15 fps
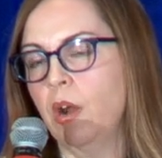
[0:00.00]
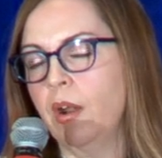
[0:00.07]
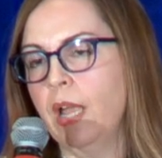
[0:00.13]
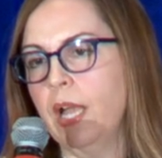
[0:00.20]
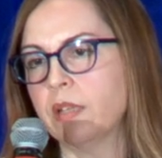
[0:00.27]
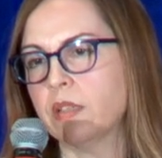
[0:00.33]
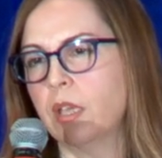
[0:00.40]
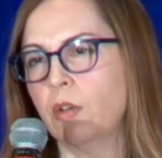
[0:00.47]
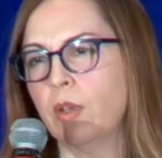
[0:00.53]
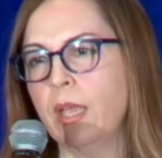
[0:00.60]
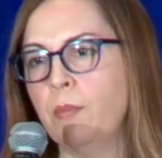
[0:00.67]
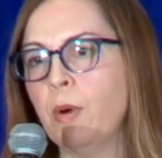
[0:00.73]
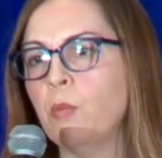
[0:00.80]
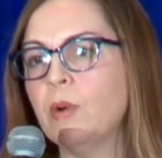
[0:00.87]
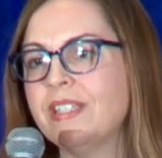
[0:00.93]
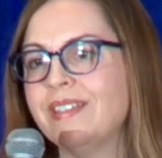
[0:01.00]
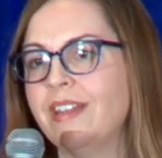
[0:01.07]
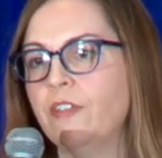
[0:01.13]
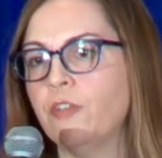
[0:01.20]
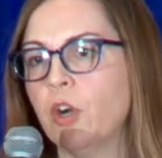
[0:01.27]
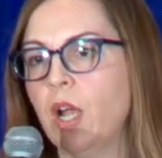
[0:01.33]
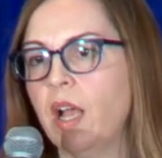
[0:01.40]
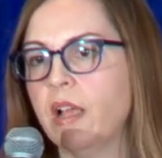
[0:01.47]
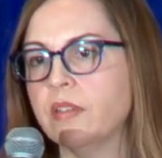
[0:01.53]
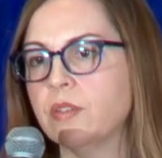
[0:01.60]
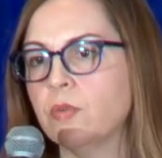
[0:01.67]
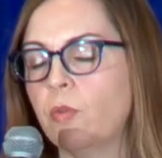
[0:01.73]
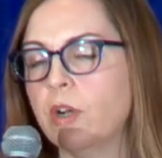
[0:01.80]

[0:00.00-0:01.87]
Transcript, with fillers: are asking, okay, but what's in it for us?